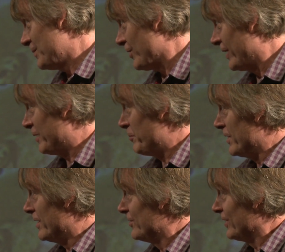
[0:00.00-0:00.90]
throwing in
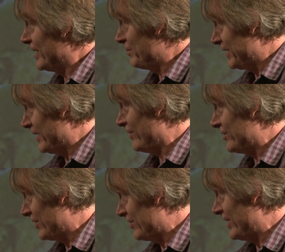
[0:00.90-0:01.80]
birds and keep
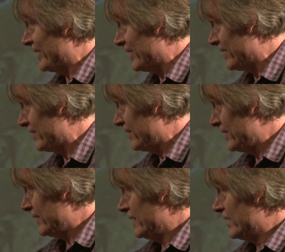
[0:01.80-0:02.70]
encouraging Sienna
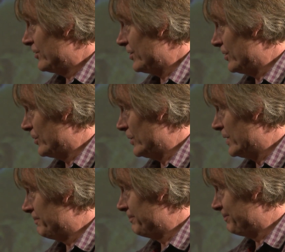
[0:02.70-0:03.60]
to